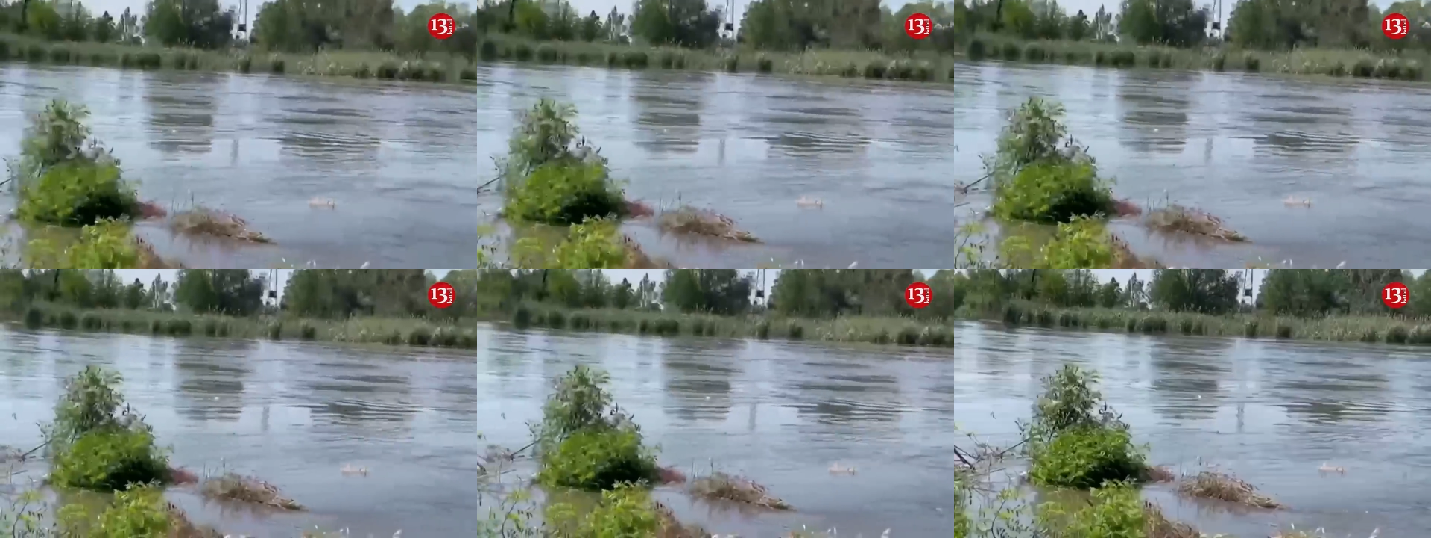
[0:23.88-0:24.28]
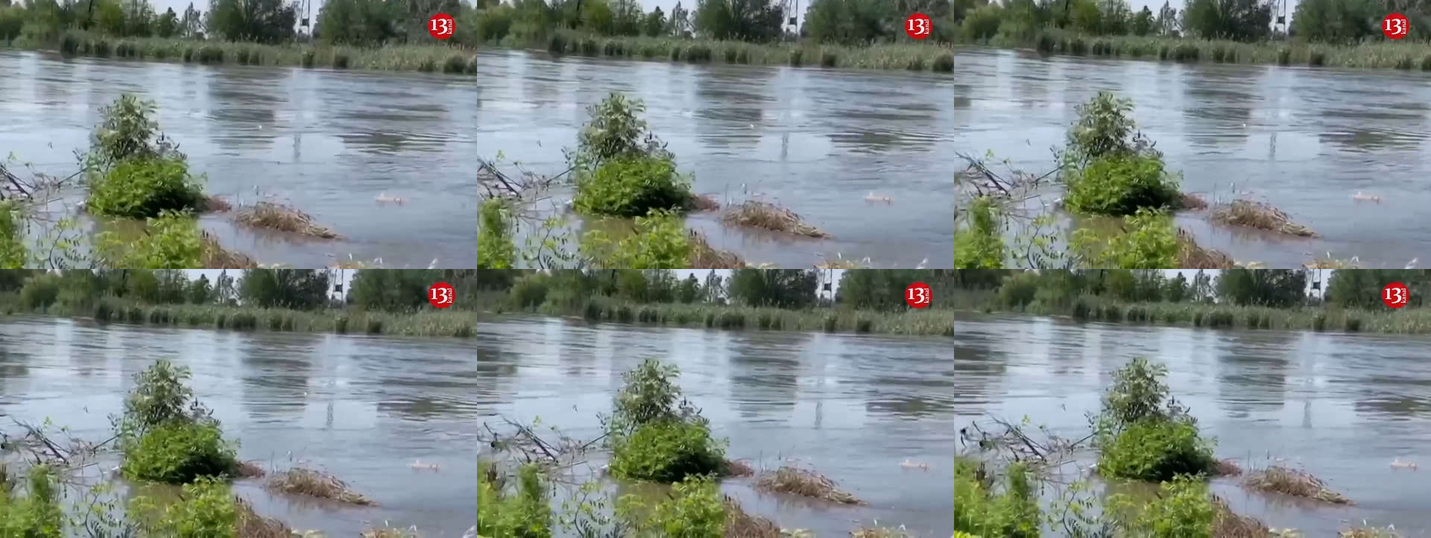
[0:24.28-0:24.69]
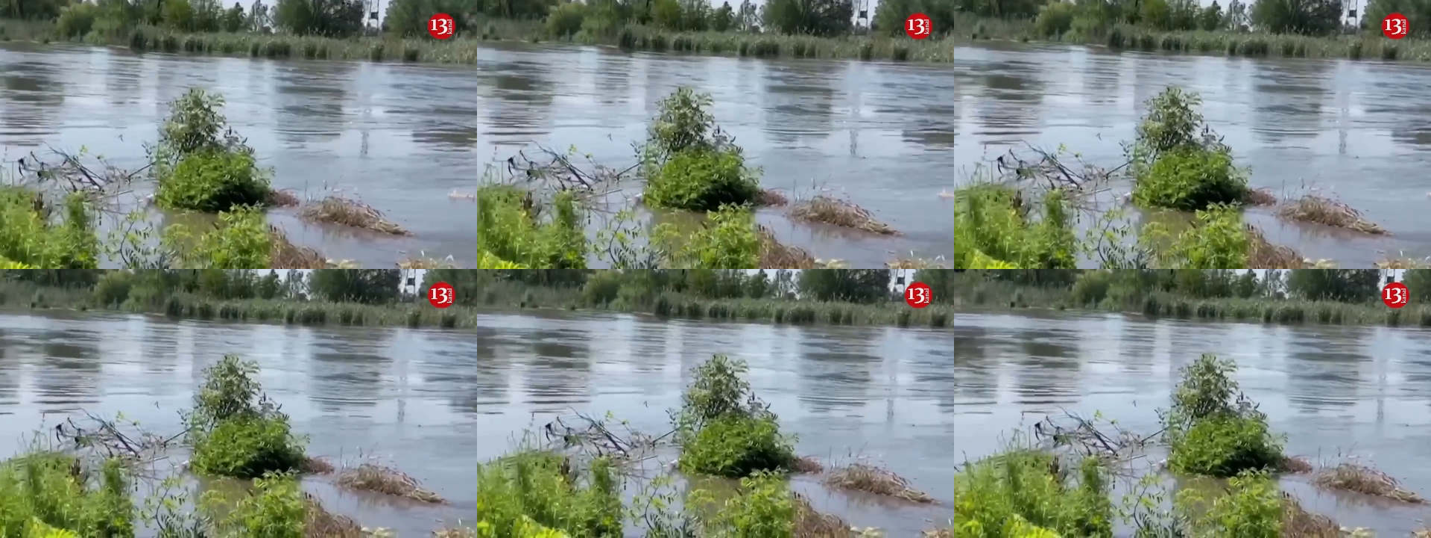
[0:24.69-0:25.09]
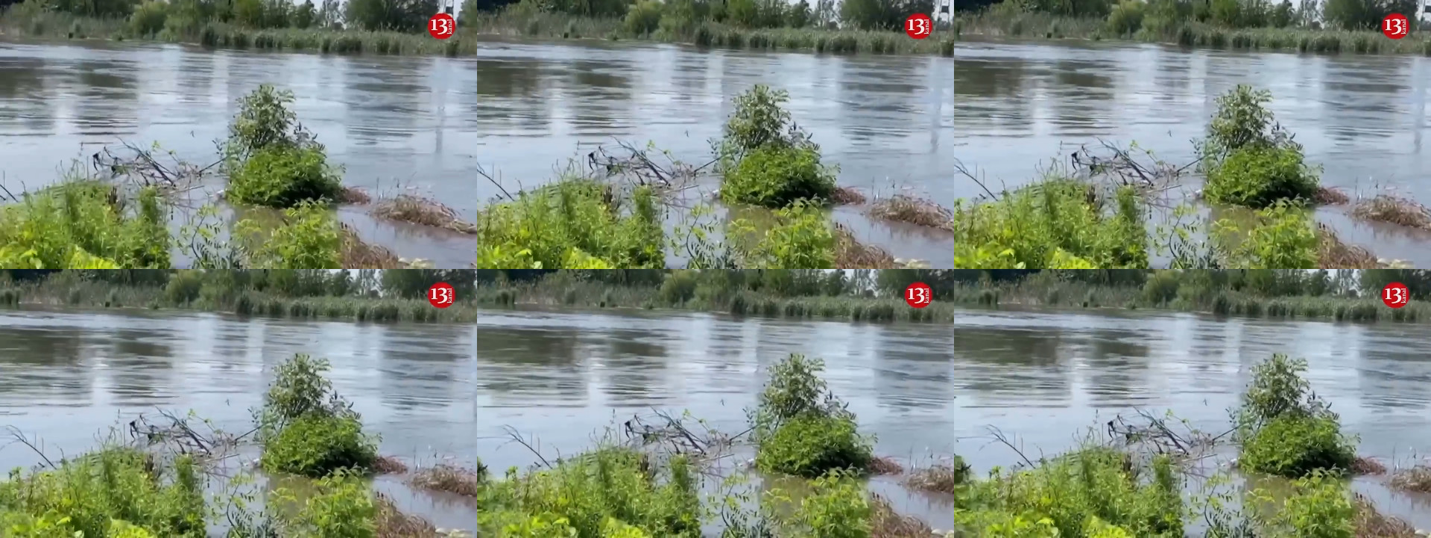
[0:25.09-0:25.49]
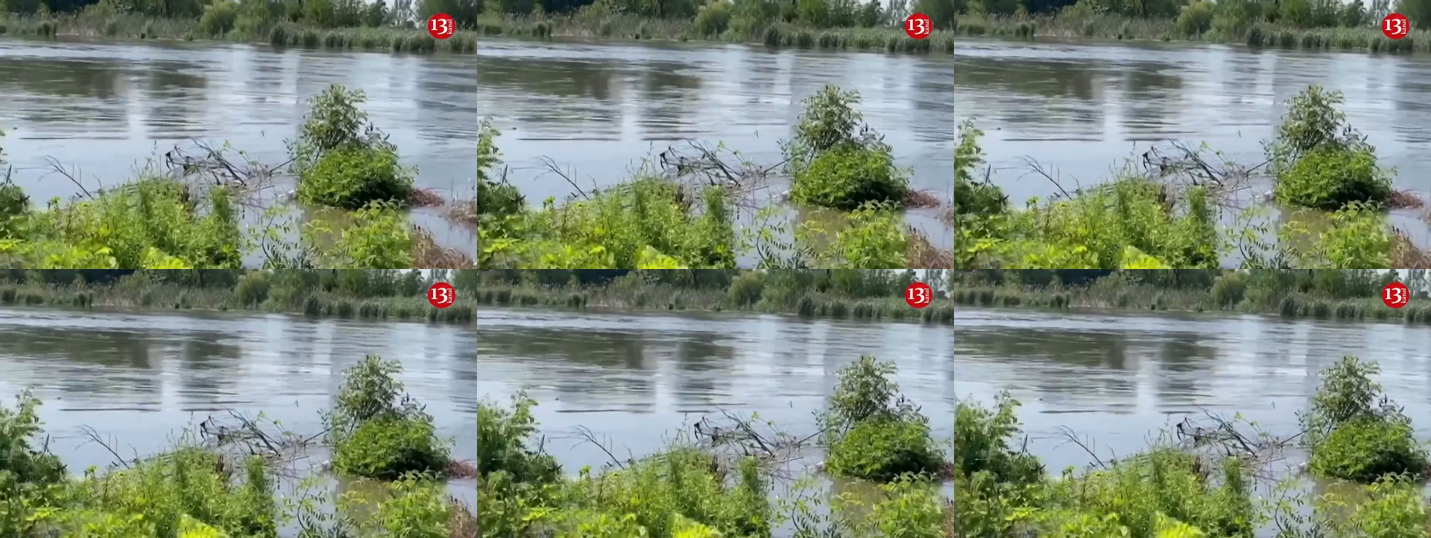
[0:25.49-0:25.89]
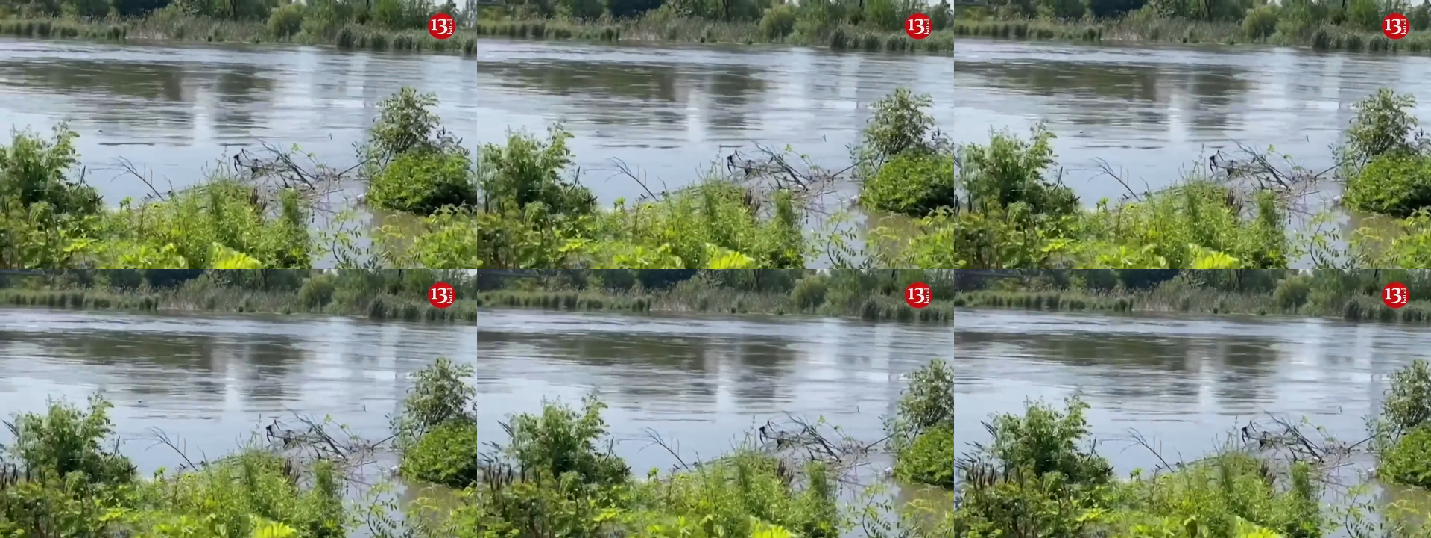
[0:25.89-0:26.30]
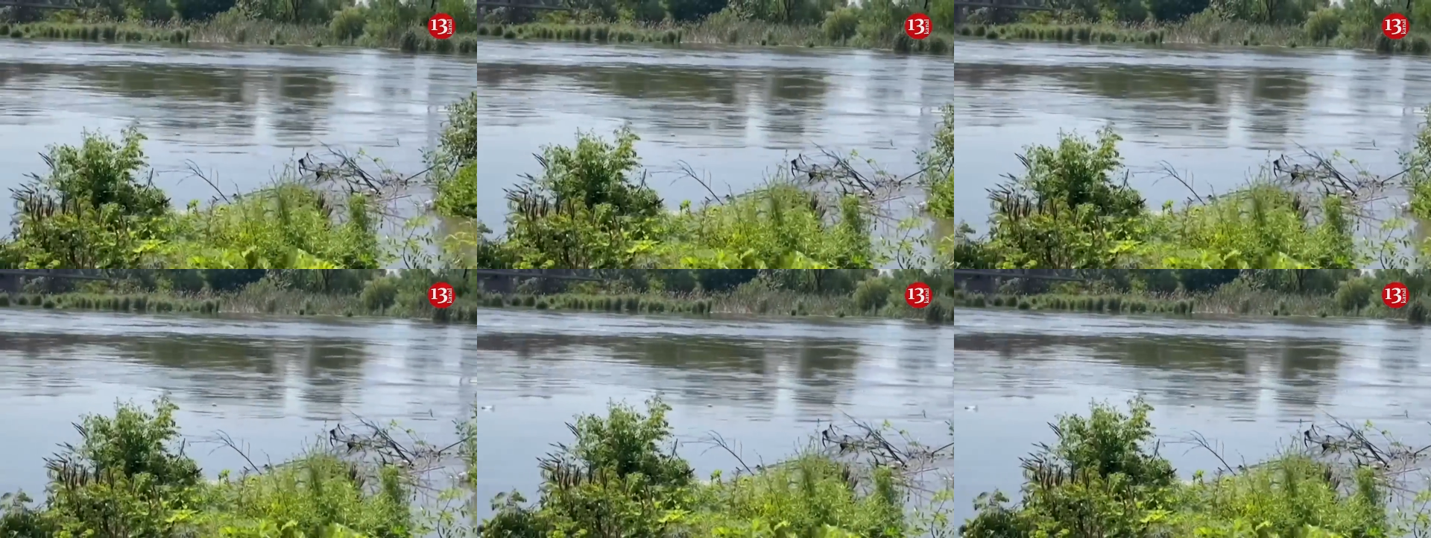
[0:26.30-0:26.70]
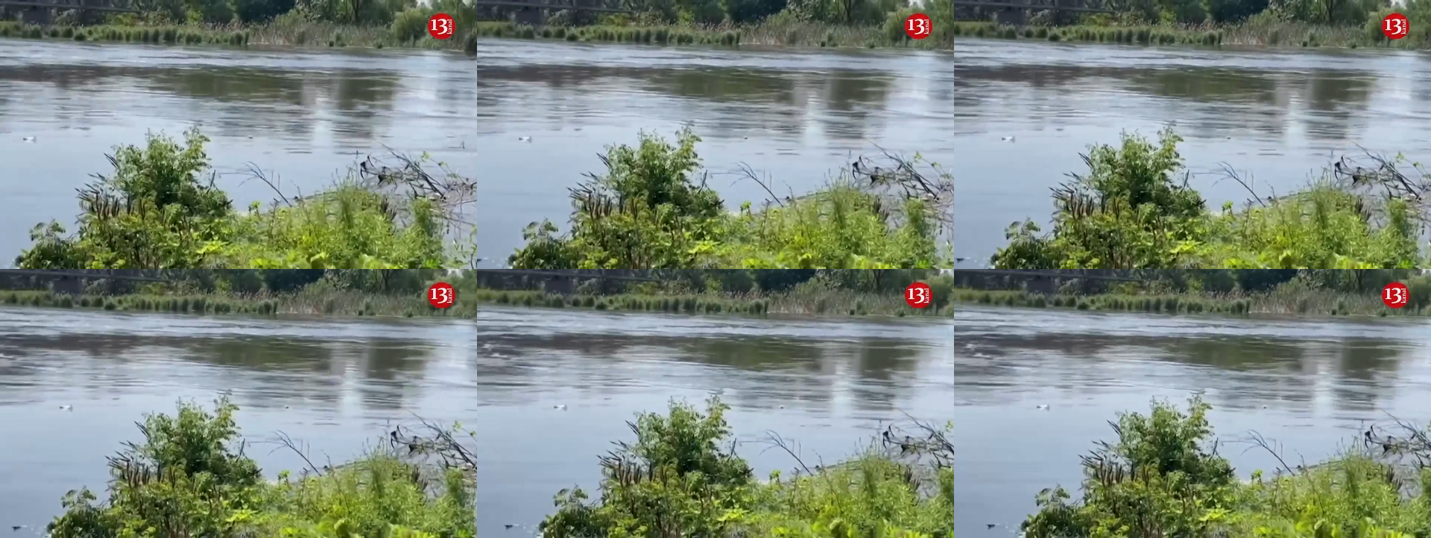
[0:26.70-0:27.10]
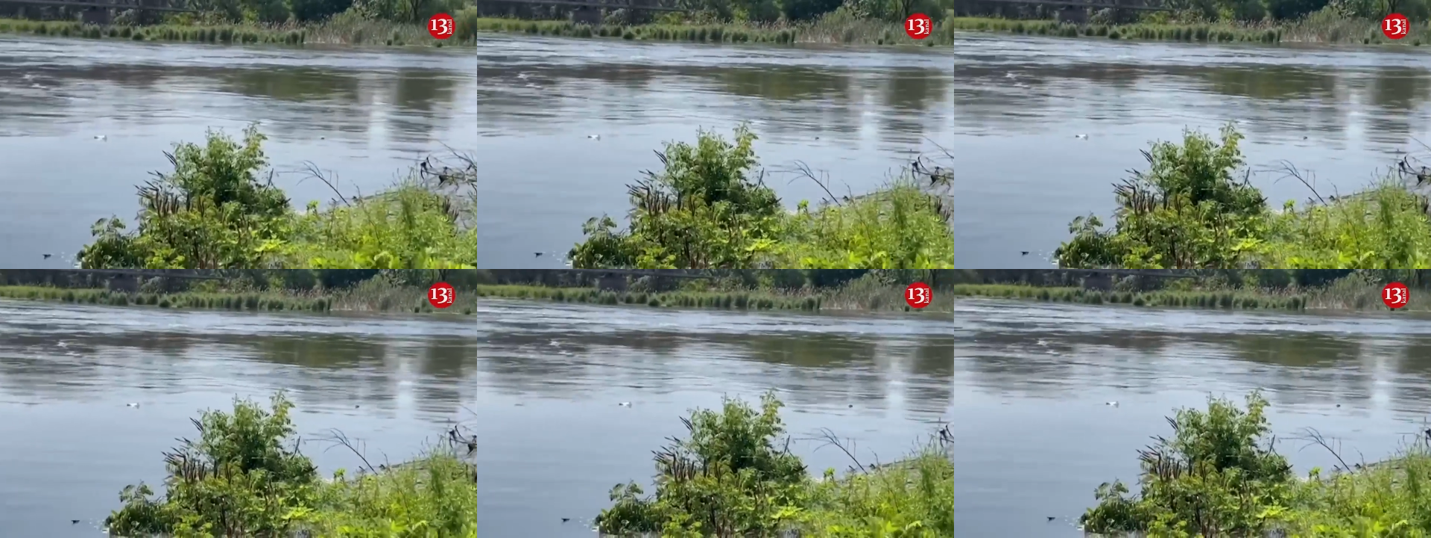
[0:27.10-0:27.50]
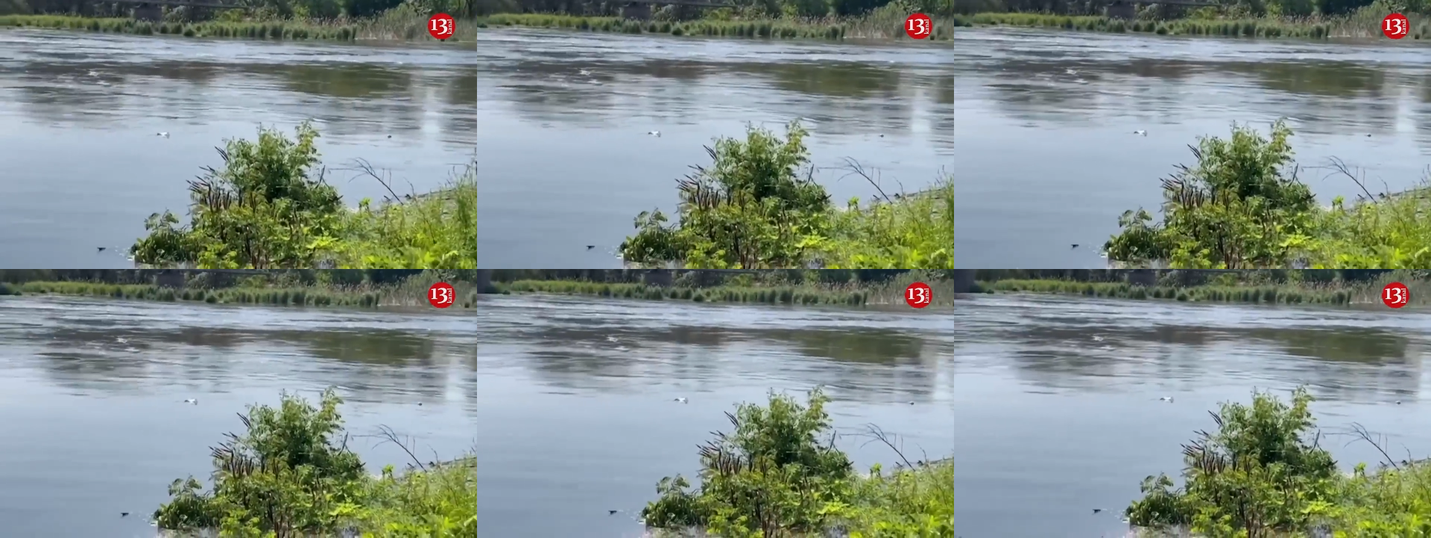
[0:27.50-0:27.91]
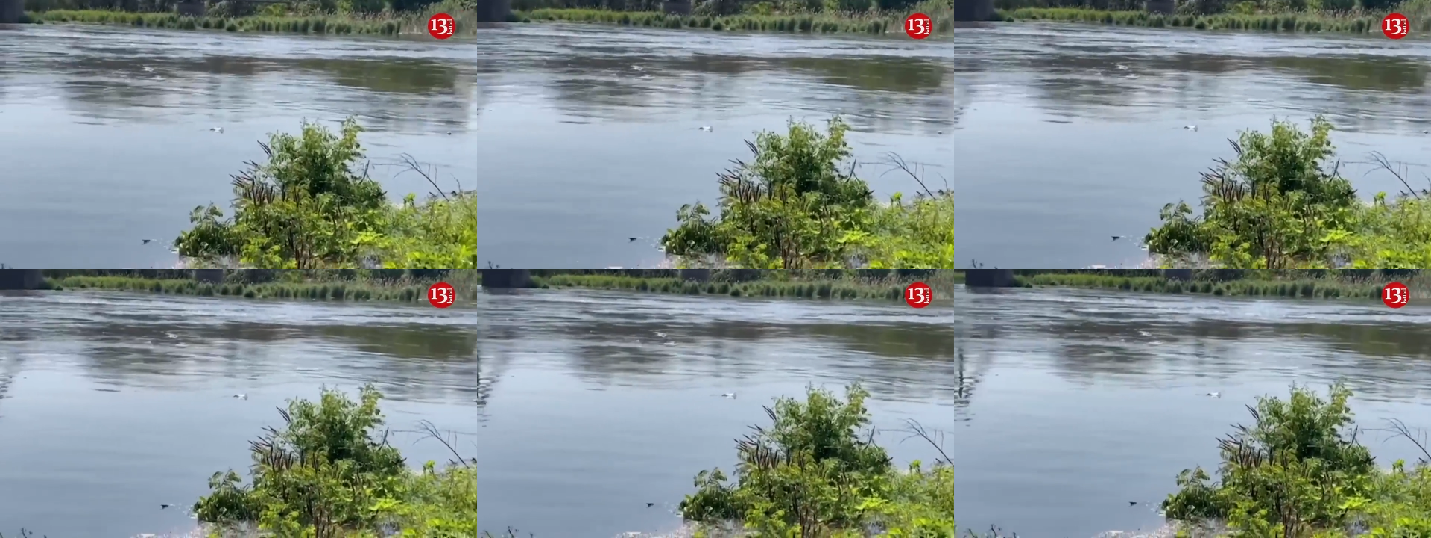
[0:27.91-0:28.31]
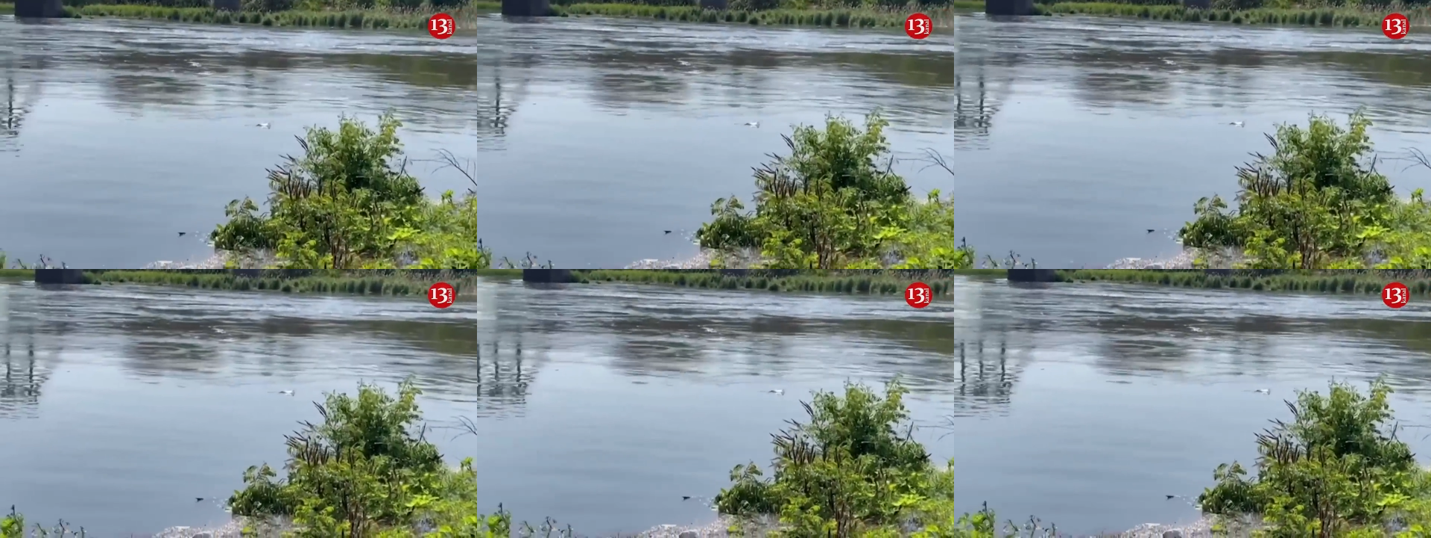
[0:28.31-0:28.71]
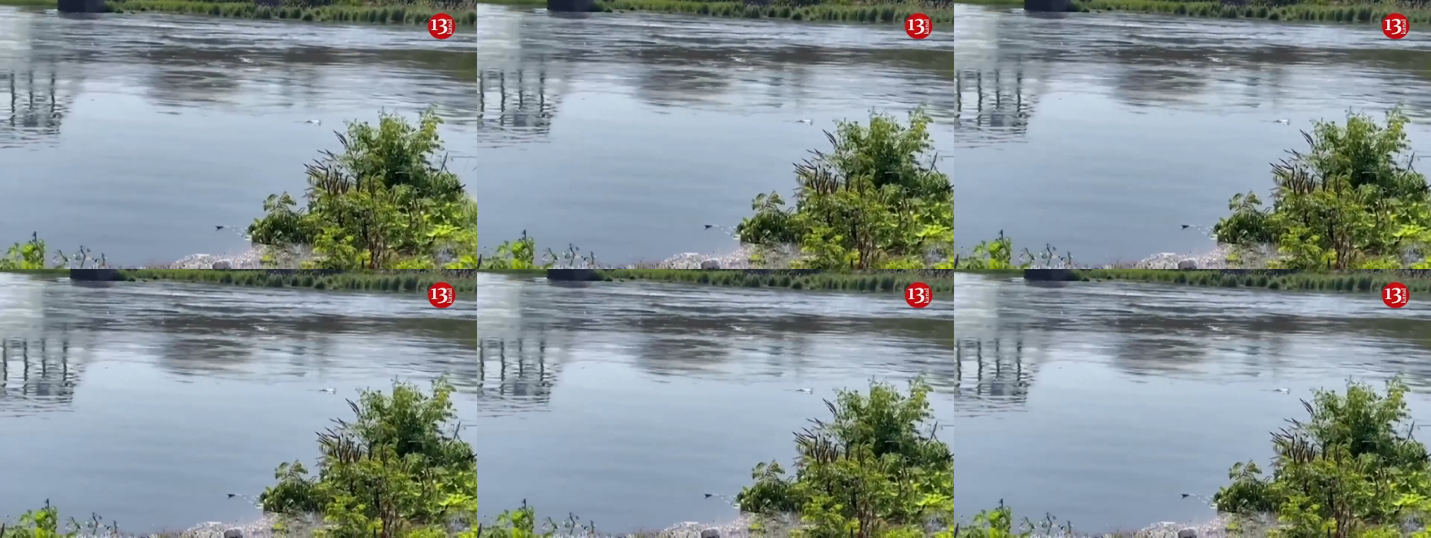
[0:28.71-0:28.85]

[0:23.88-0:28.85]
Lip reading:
Nobody's mouth can be seen.